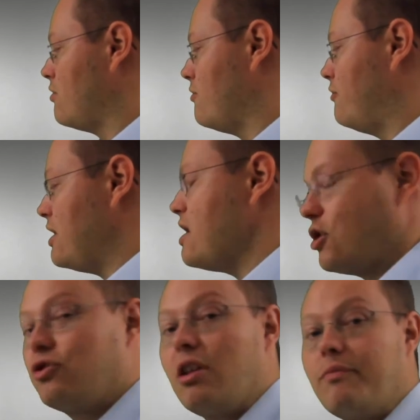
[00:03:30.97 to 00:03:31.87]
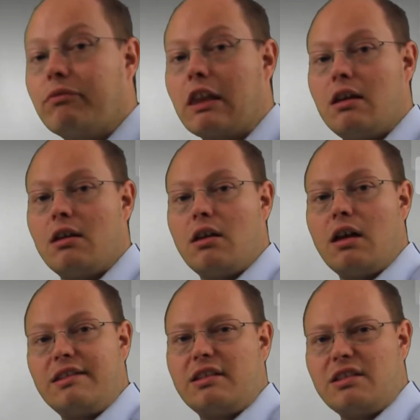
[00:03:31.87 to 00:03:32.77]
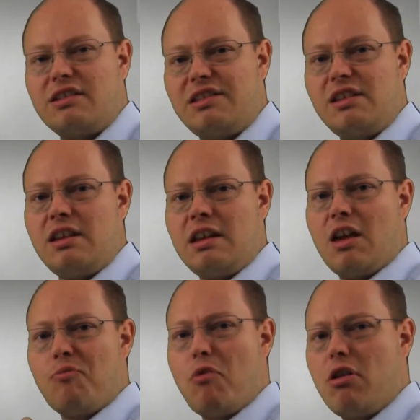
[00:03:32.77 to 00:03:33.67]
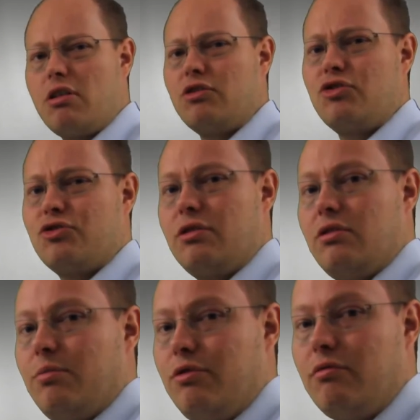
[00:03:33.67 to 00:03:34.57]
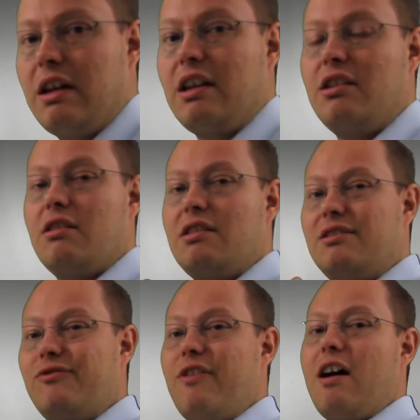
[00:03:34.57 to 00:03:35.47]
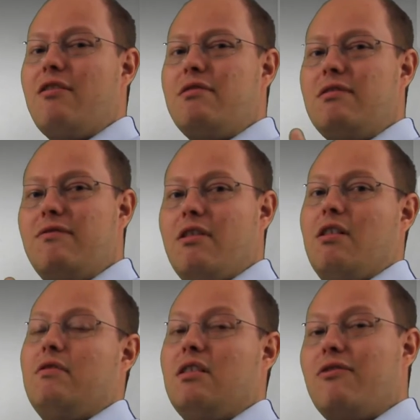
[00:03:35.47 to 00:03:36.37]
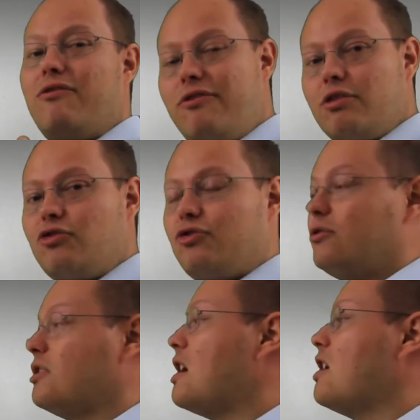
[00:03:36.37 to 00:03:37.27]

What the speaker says: Finished. As you can see, a merge join operator is very efficient